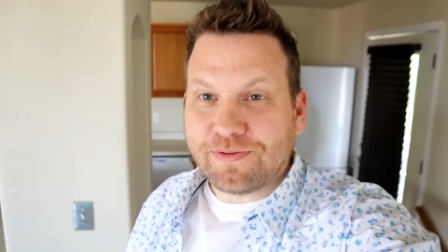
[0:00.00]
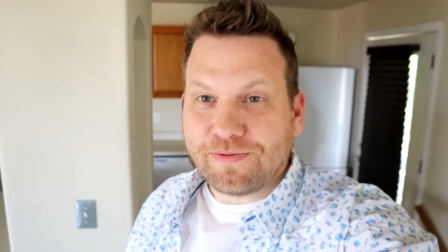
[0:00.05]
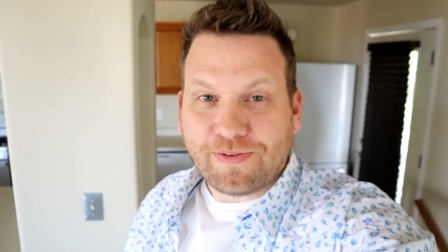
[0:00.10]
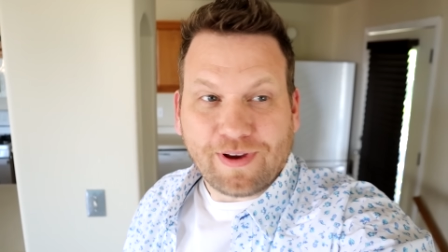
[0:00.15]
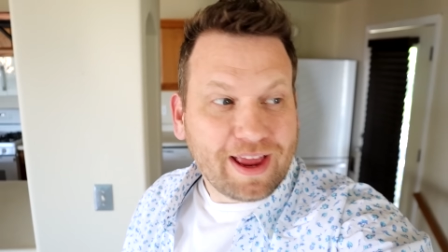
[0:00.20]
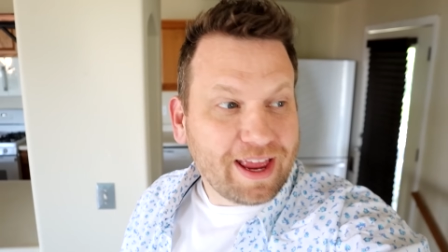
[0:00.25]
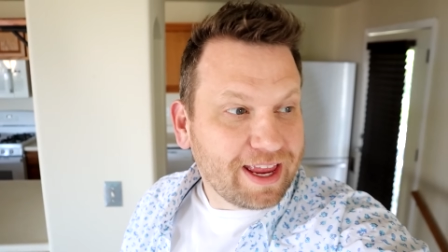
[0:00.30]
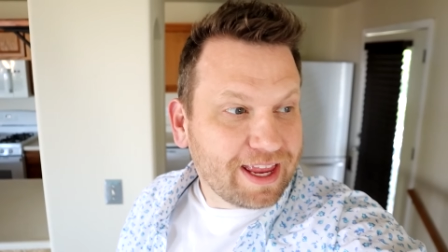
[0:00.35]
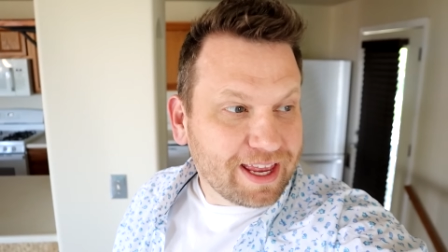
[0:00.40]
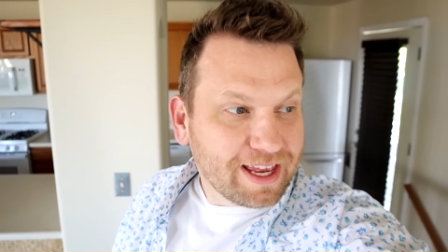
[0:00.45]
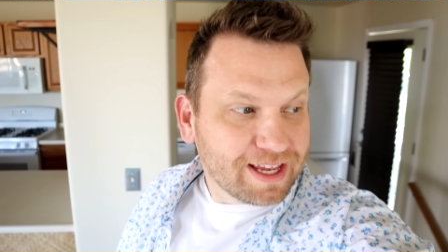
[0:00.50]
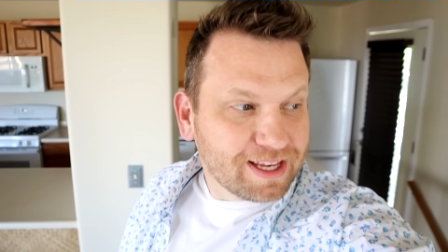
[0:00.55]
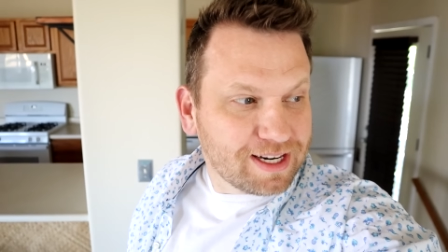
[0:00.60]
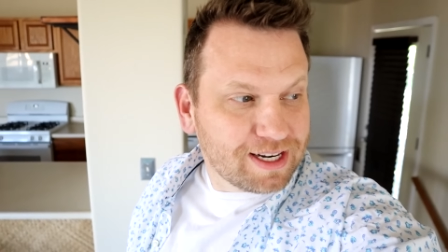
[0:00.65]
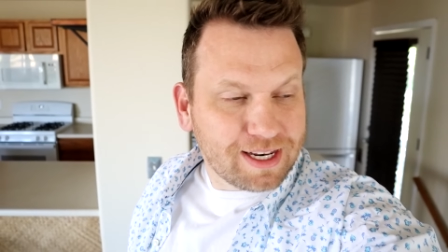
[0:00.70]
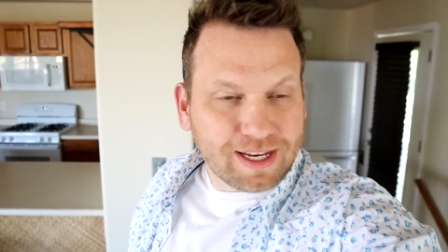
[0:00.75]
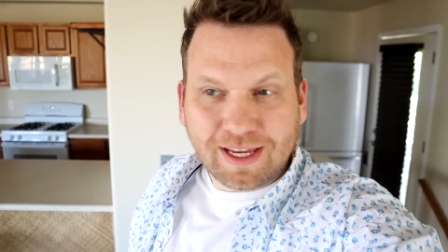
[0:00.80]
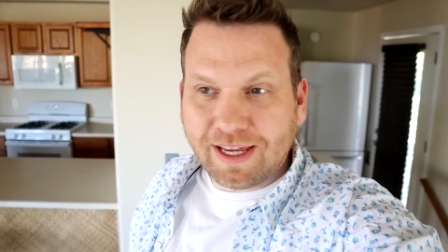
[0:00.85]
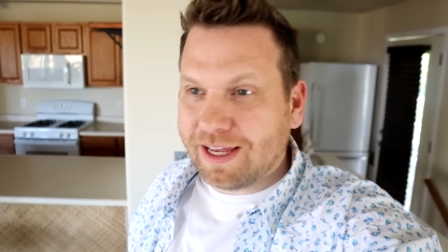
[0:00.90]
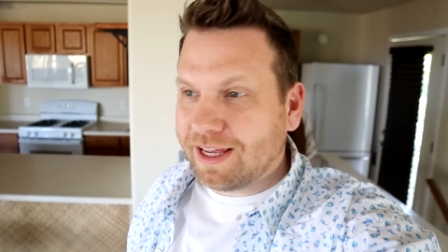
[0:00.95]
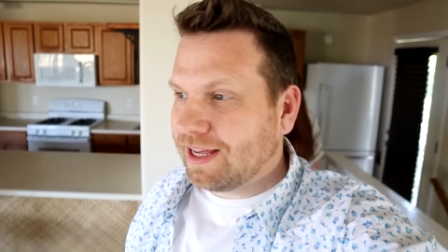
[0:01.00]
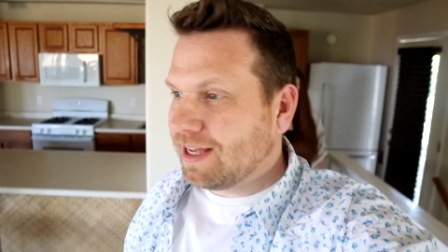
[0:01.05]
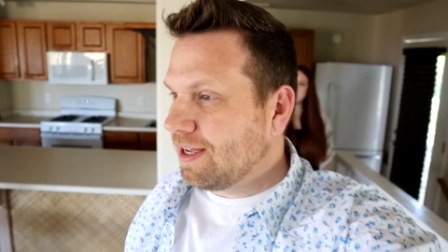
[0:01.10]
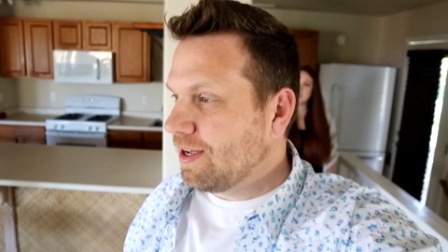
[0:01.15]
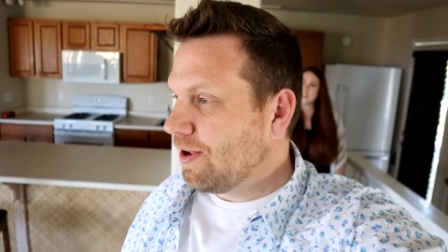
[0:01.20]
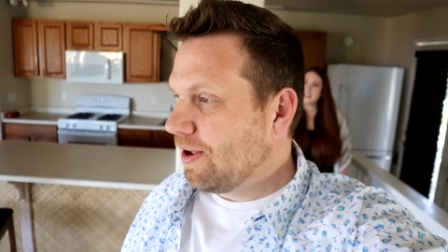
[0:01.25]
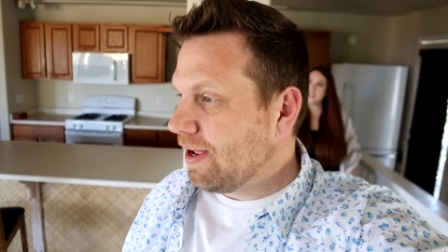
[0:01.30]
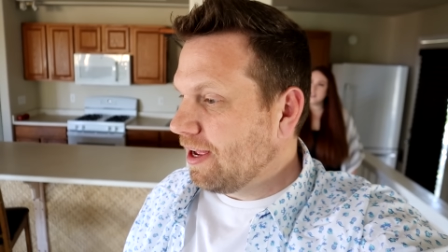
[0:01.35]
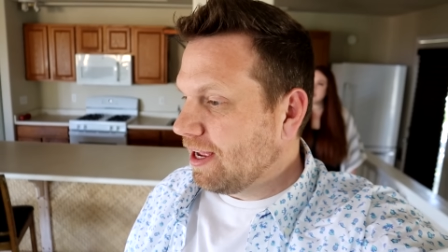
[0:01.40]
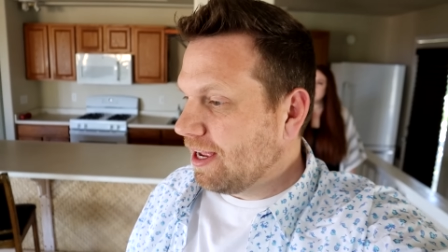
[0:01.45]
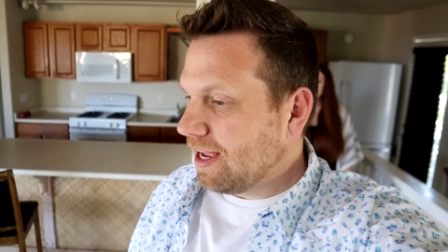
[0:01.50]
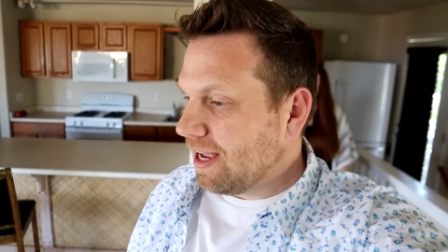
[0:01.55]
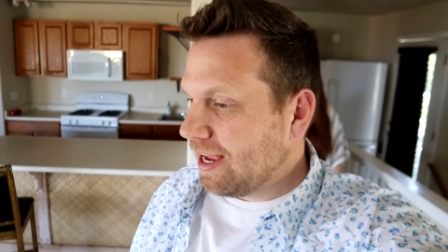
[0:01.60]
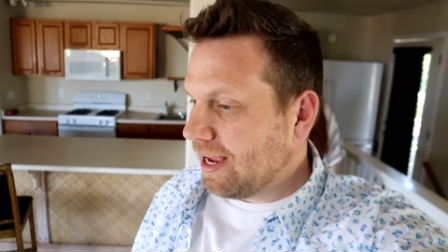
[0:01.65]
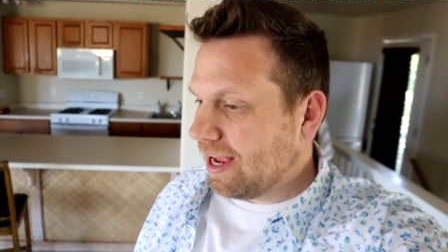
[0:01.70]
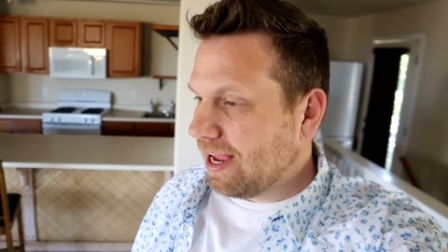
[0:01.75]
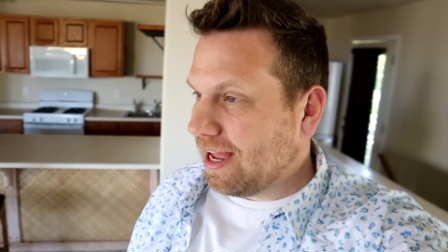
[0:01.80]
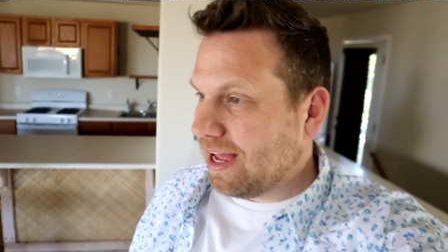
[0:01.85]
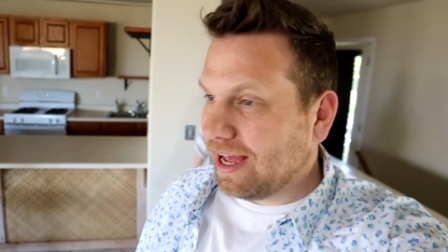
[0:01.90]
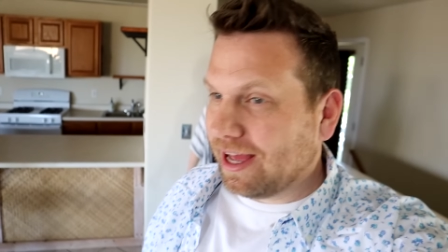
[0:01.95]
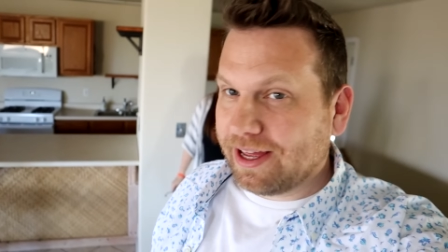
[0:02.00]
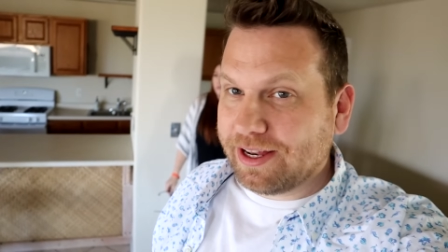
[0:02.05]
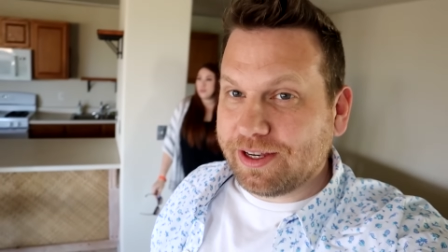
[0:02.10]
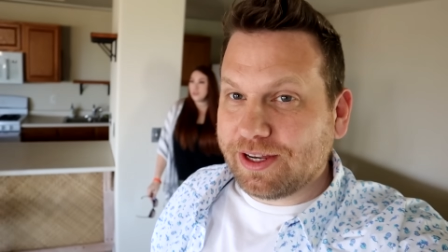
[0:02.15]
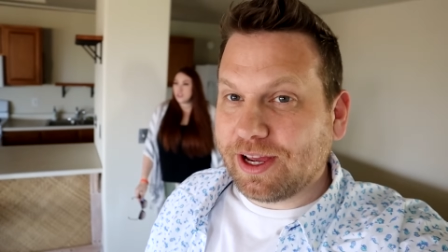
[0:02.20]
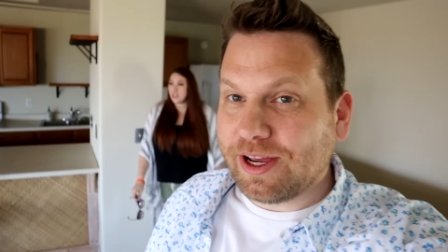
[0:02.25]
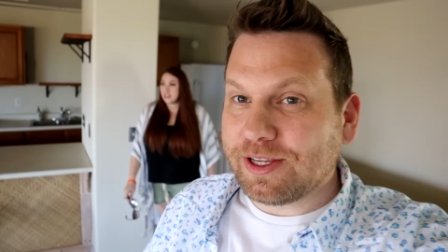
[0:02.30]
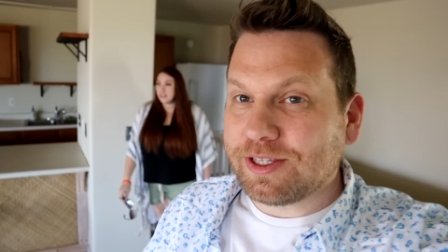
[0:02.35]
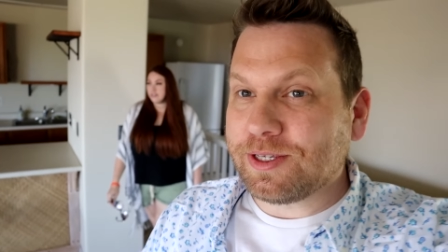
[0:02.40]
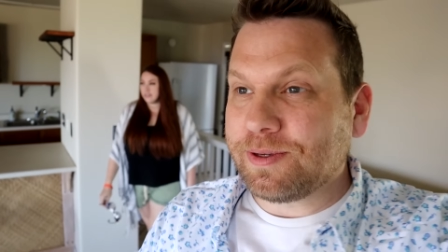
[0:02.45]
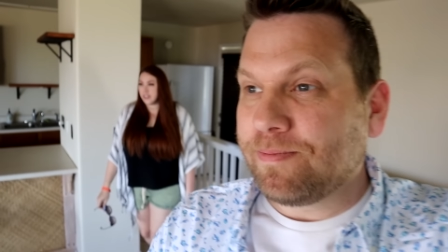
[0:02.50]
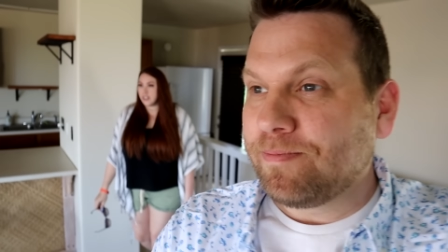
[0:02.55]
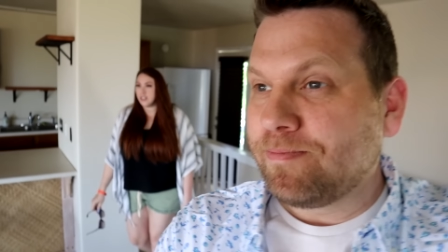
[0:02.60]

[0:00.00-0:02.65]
vacant and it's